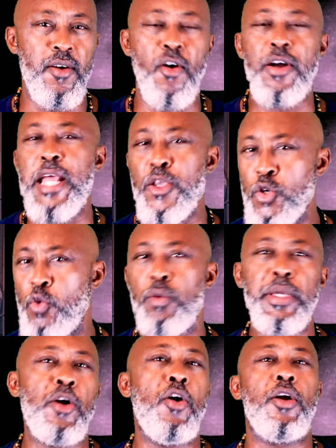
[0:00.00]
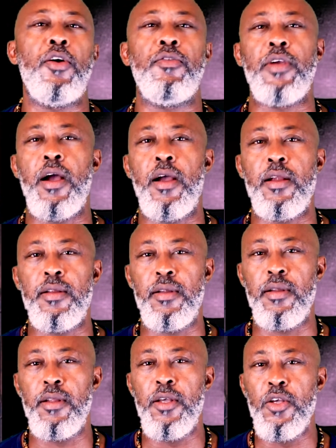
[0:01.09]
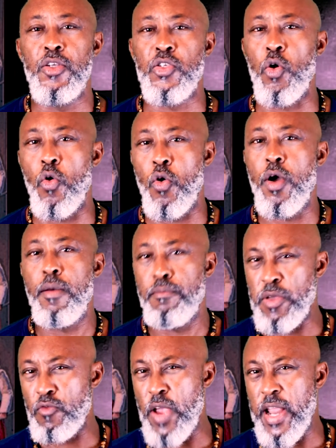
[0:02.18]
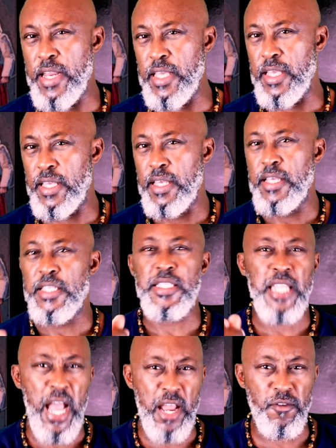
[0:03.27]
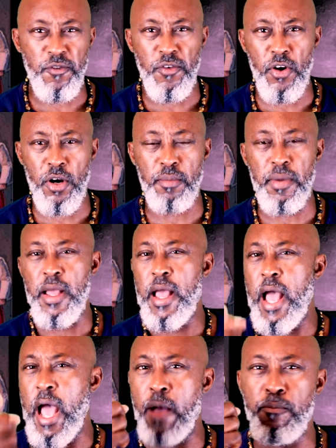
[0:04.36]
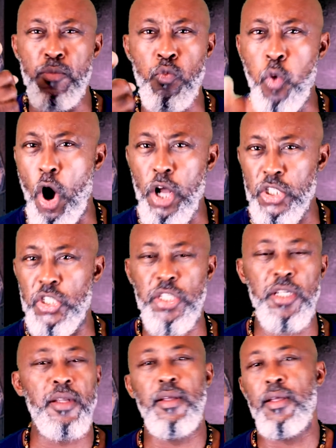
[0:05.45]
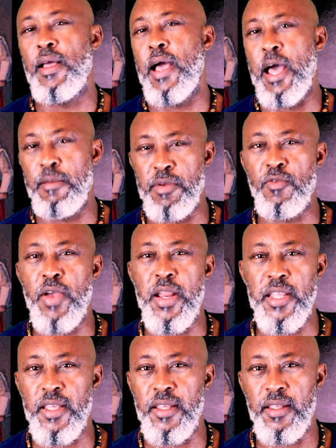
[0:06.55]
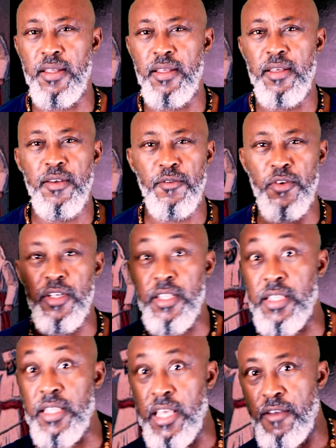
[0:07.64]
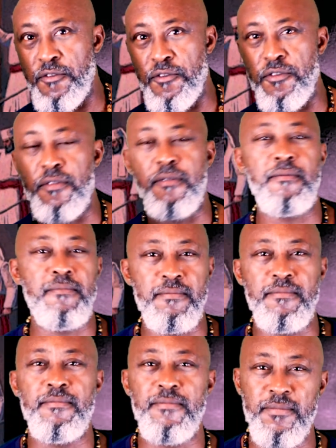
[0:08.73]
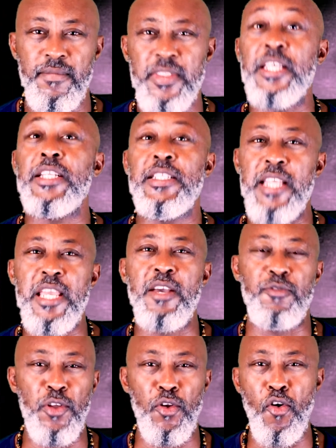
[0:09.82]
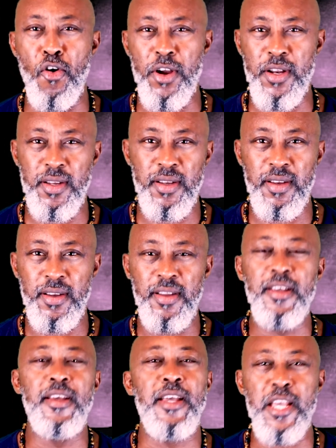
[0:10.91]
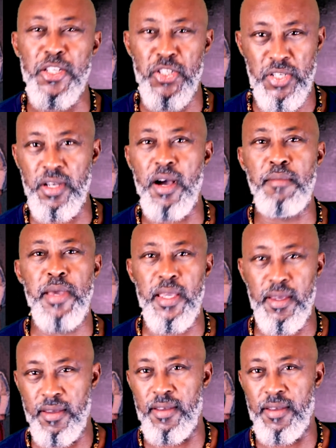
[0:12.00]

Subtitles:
or that you will be caught off guard. So be ready, stand firm, and watch and be ready, for the thief, the day of the Lord, is coming.